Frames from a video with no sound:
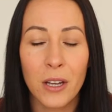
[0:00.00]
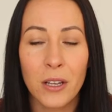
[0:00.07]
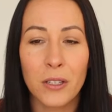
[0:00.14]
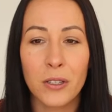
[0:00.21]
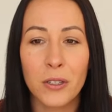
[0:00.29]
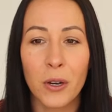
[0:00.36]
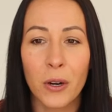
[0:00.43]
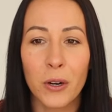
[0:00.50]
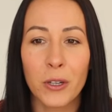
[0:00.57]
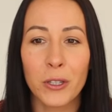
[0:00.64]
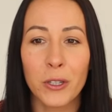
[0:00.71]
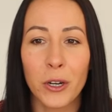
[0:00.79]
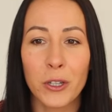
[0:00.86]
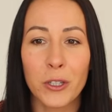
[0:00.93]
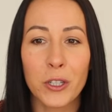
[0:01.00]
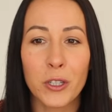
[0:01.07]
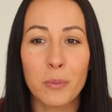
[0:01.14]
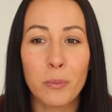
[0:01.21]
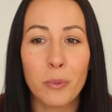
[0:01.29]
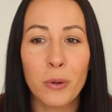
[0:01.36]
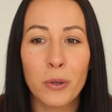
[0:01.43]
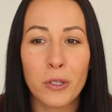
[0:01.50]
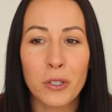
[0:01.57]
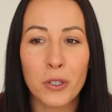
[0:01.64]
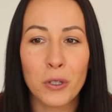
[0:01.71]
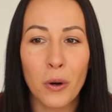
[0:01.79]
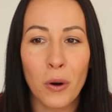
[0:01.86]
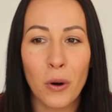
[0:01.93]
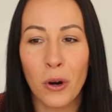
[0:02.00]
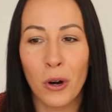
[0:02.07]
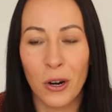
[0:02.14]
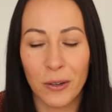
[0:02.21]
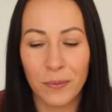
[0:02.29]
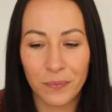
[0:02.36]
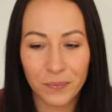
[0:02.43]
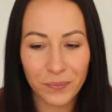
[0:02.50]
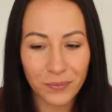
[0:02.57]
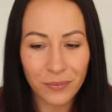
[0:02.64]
So, you know, you just put your